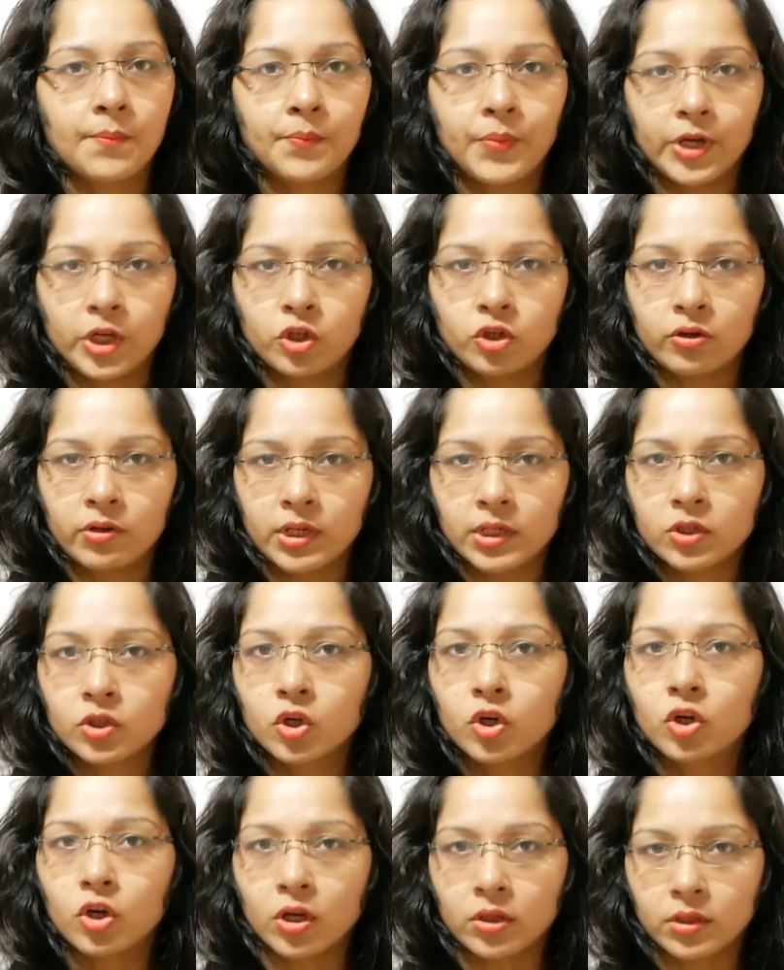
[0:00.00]
temperature
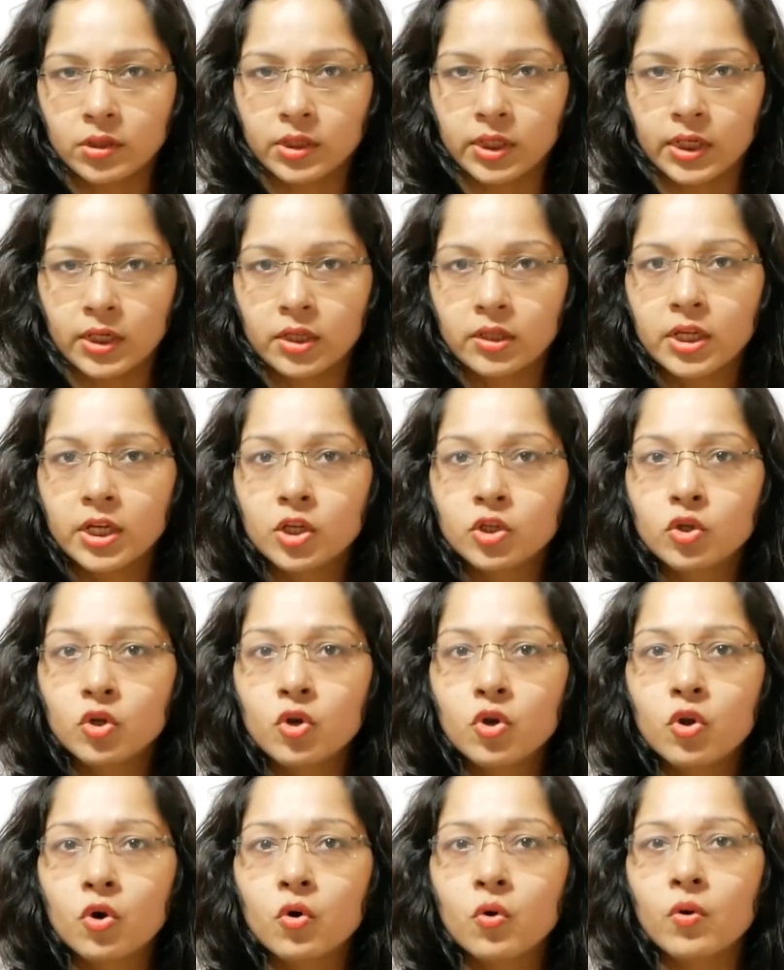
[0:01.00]
is constant. There is
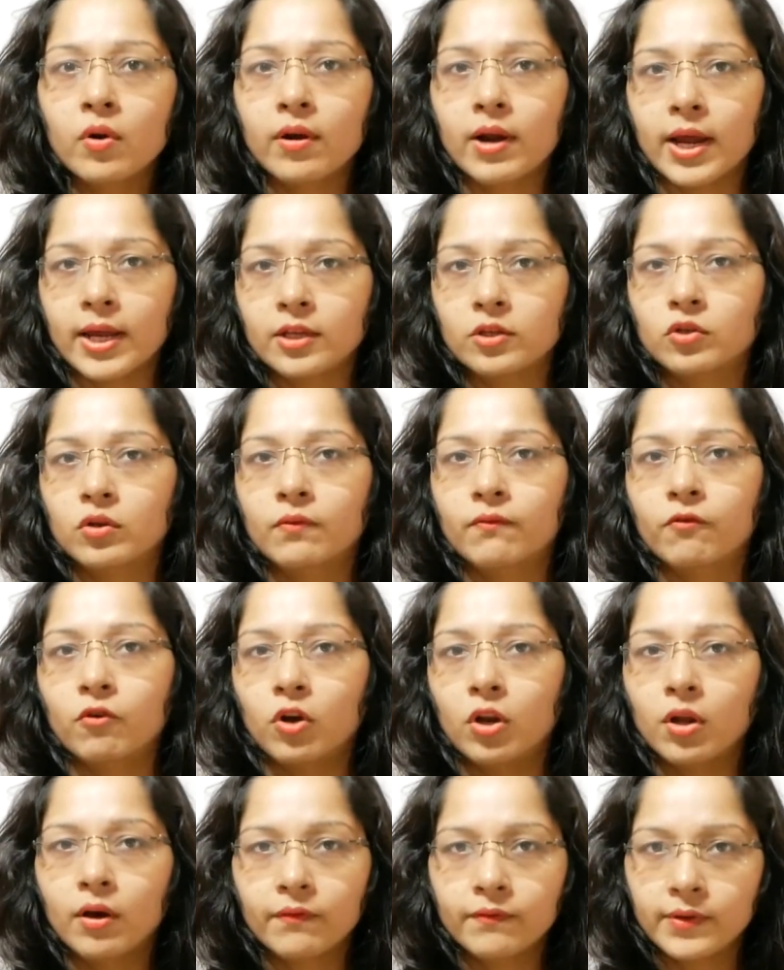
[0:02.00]
no rise or
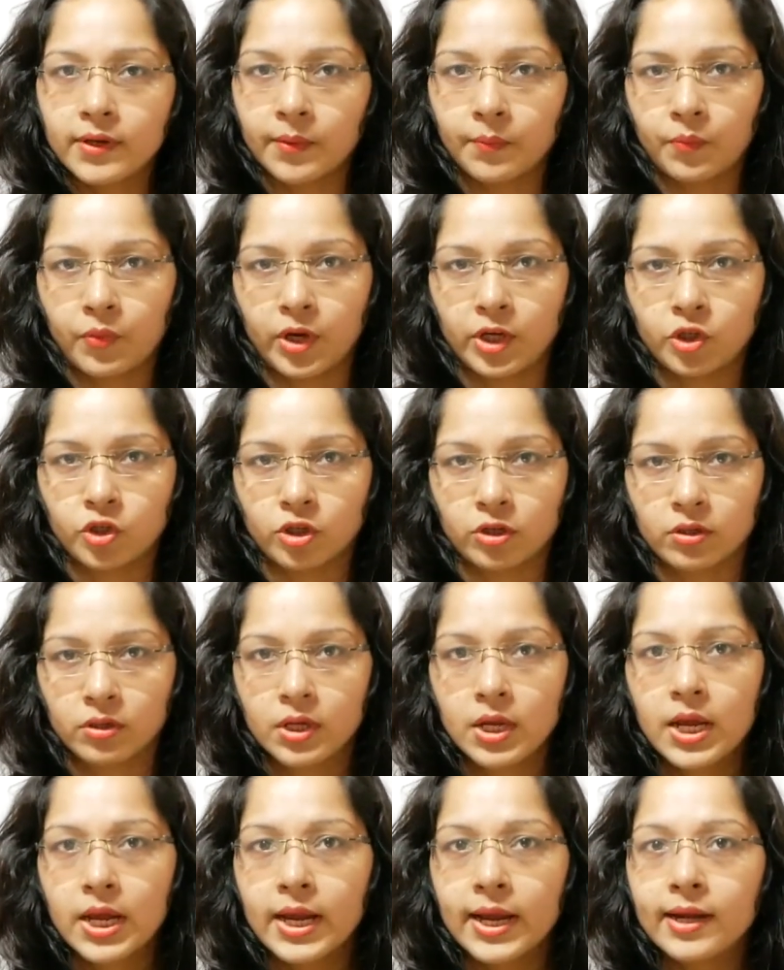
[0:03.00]
fall of temperature.
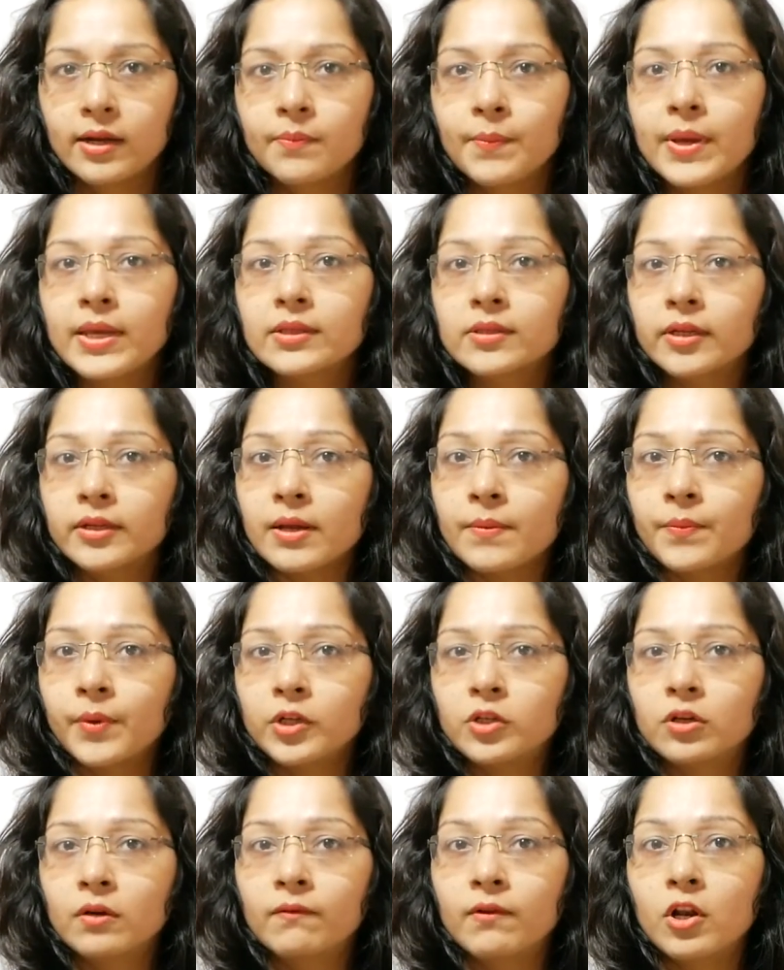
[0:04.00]
It means the
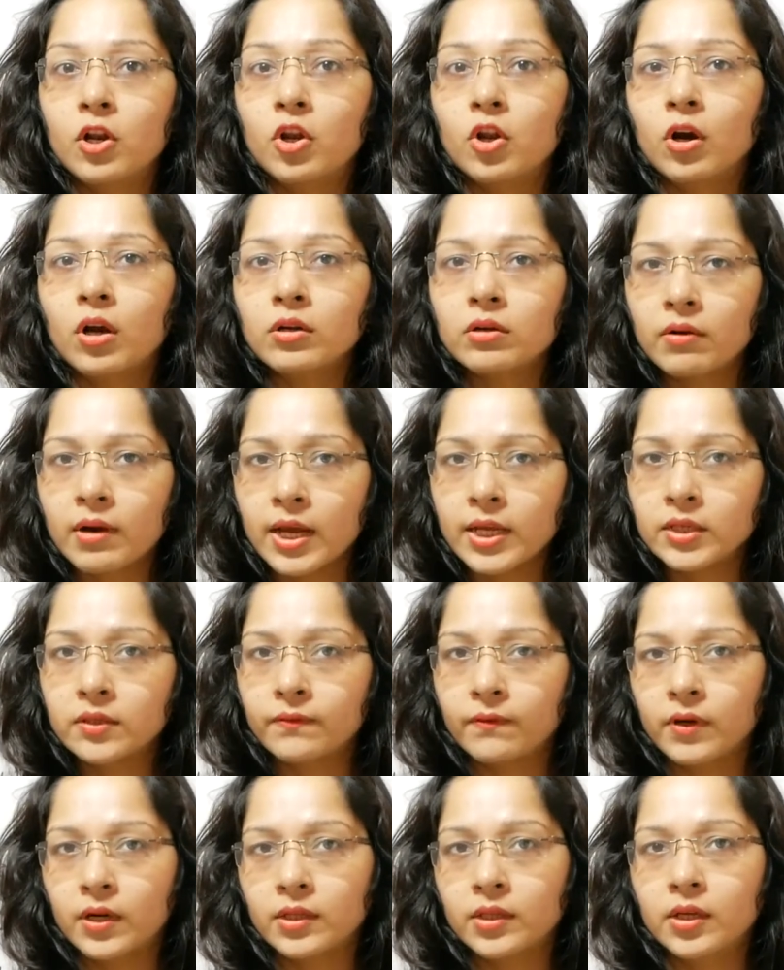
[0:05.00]
temperature will not rise
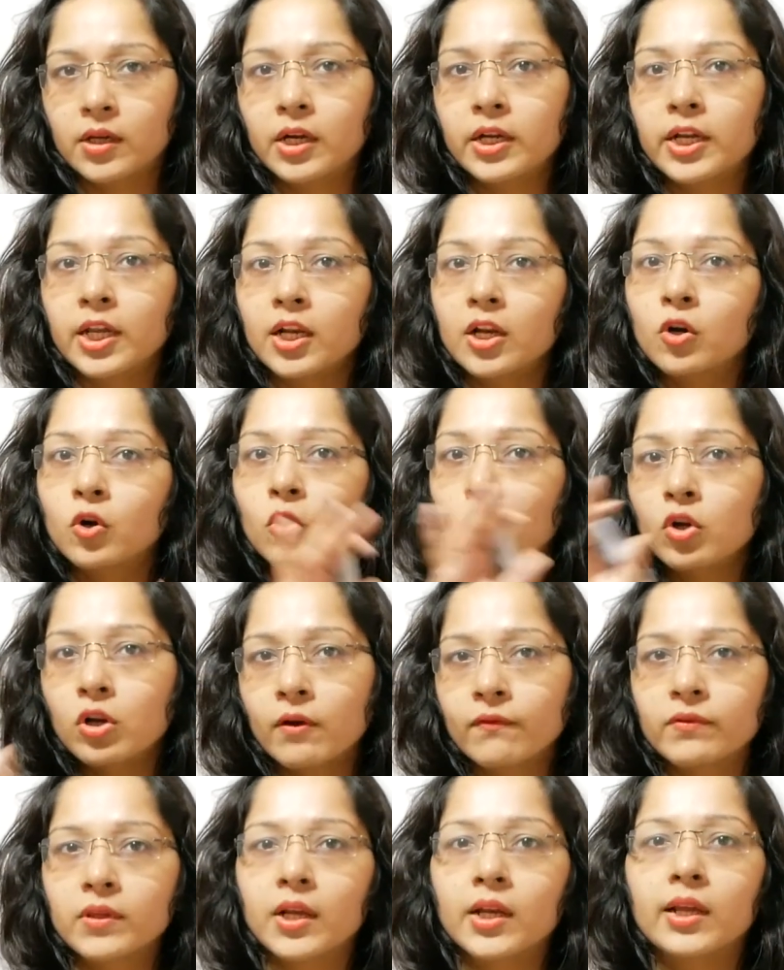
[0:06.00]

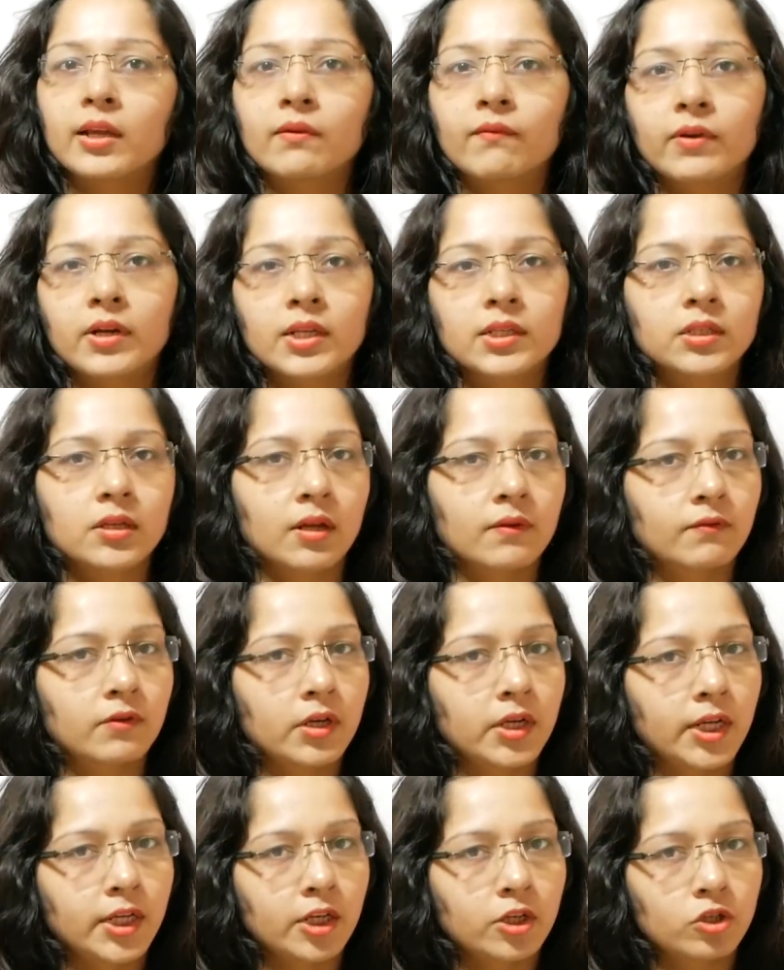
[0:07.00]
for
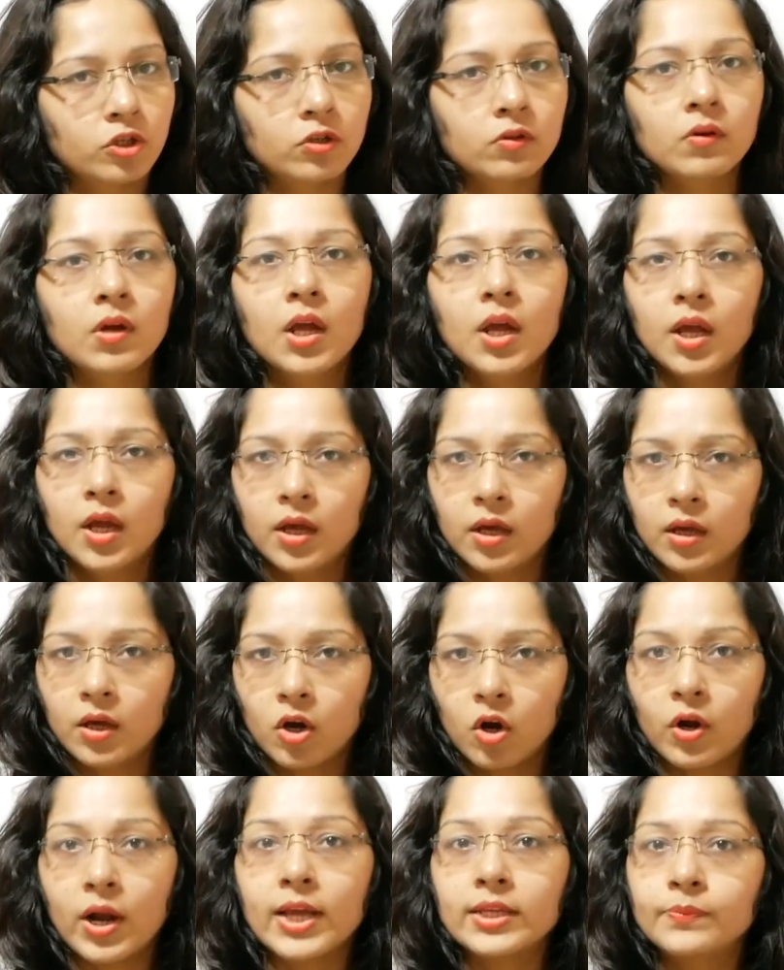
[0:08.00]
converting into,
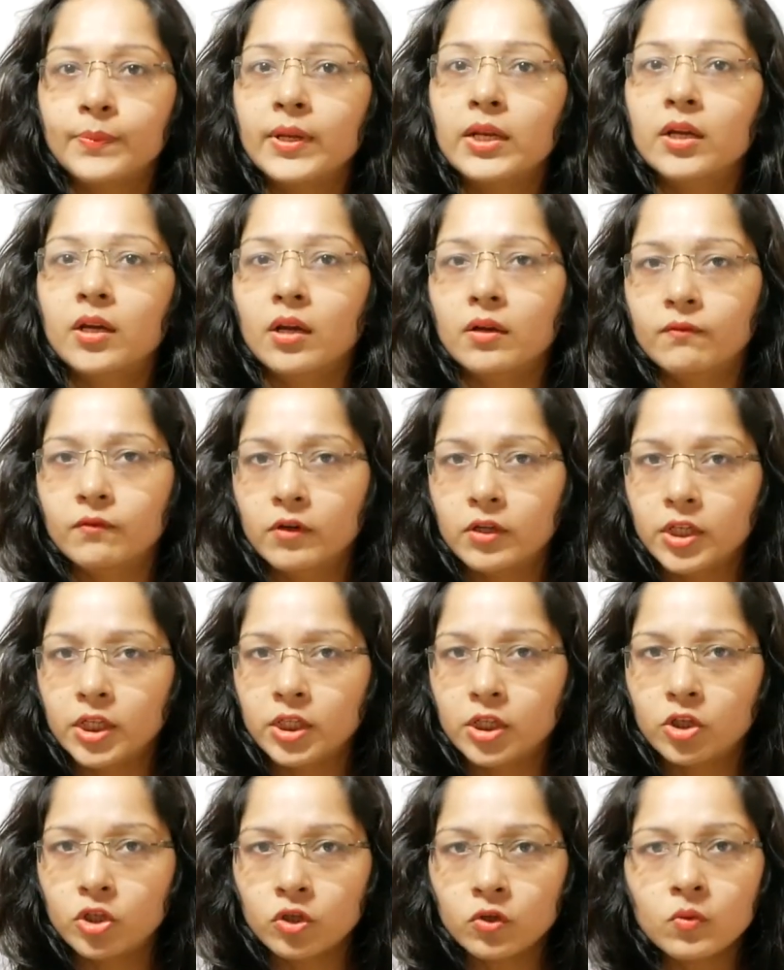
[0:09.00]
or has been
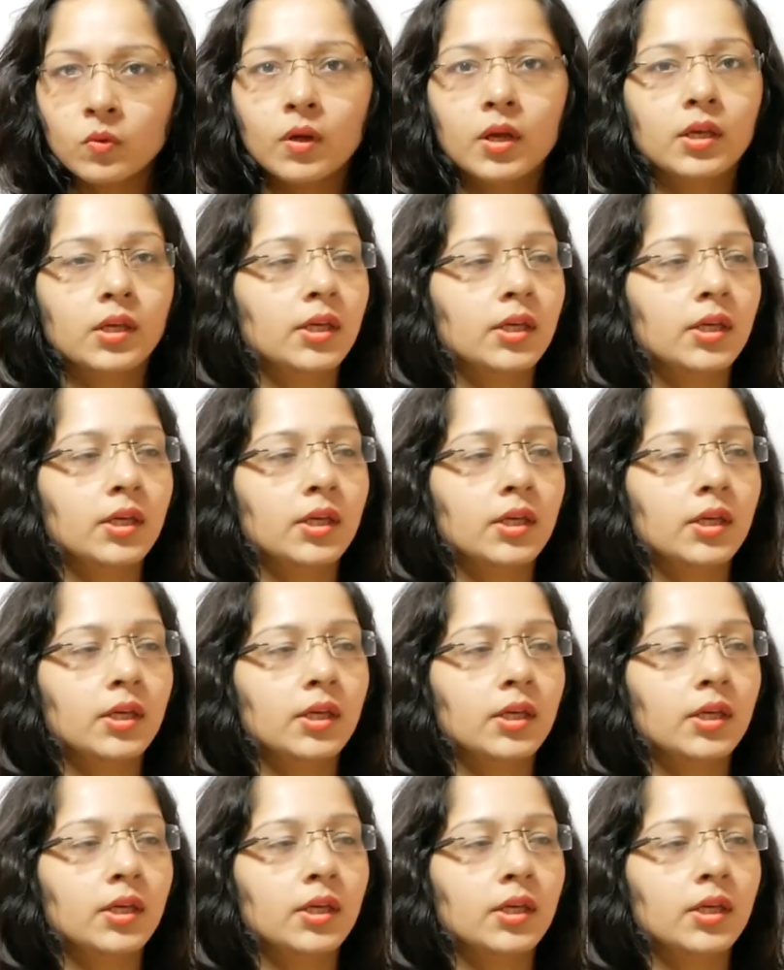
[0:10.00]
converted into